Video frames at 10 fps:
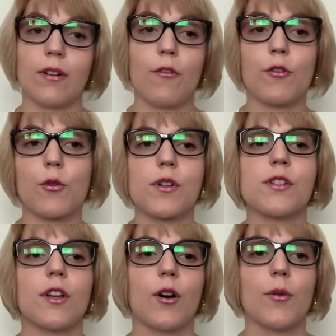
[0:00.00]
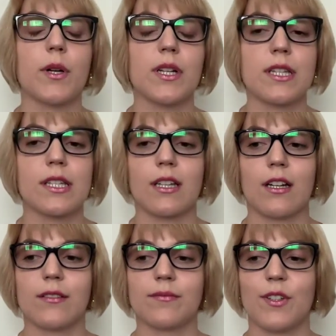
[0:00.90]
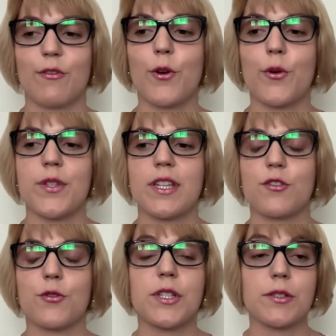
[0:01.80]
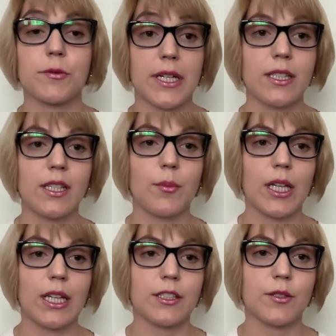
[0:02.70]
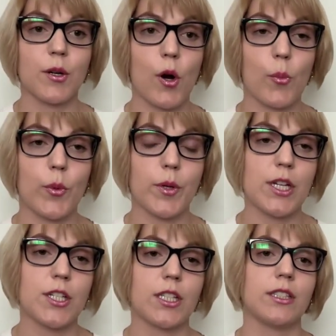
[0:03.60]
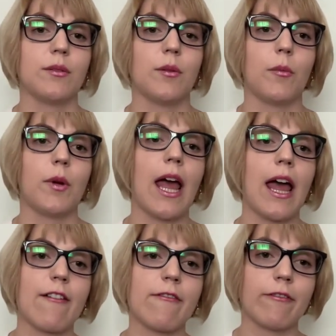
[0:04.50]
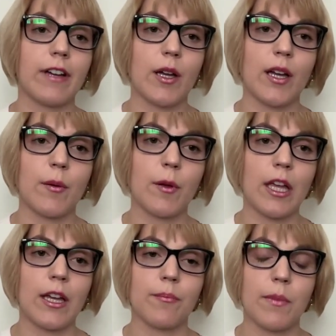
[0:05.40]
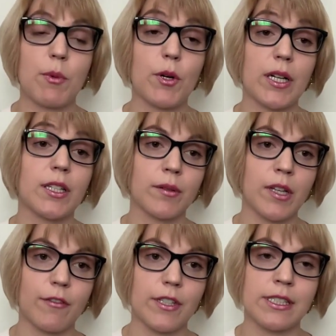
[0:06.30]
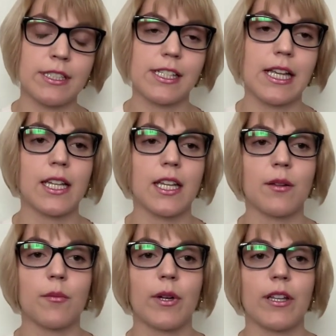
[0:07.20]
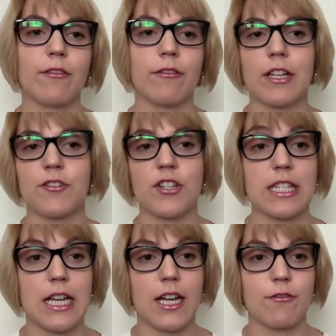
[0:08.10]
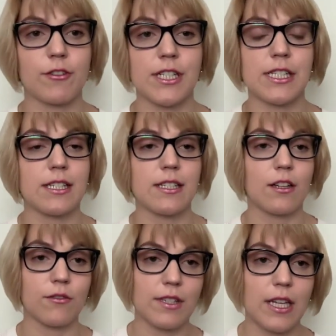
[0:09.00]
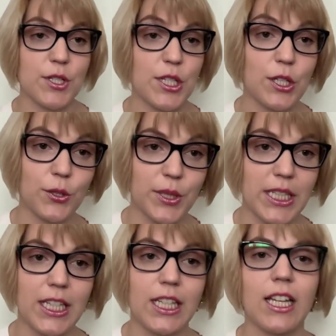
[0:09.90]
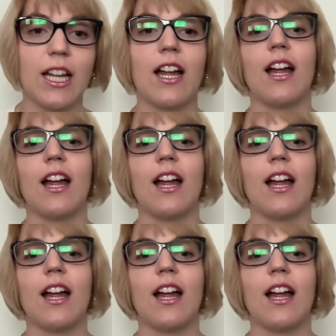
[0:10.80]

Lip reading: of course, always the focus is to strengthen the bilateral cooperation. We have a memorandum of understanding with GSI, for instance, on cybersecurity.